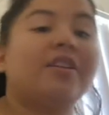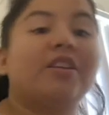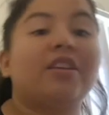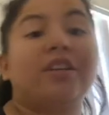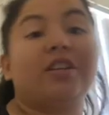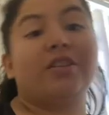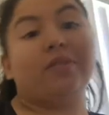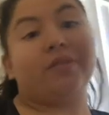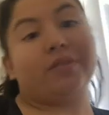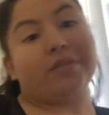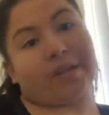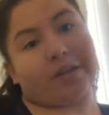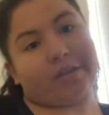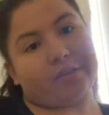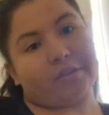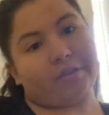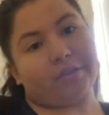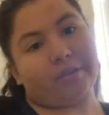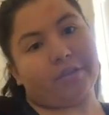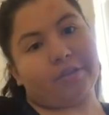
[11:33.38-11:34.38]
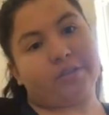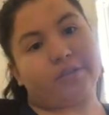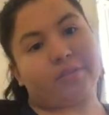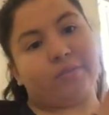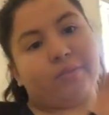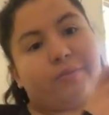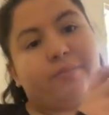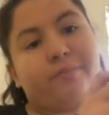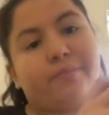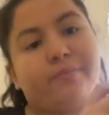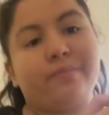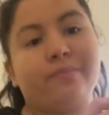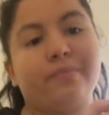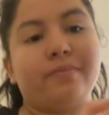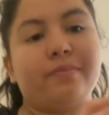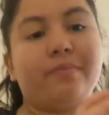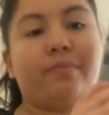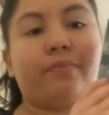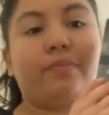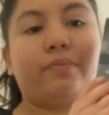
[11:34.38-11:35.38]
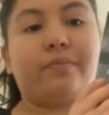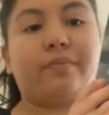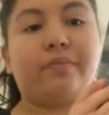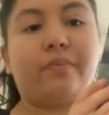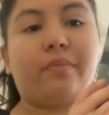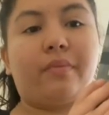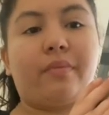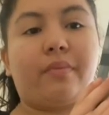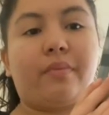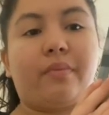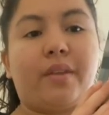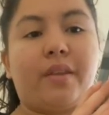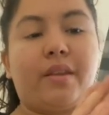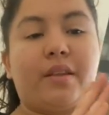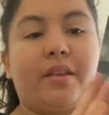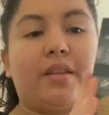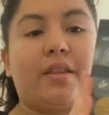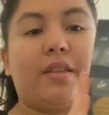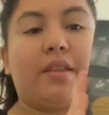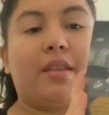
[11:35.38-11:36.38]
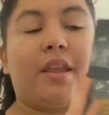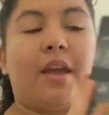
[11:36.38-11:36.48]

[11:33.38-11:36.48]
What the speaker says: It was actually this one.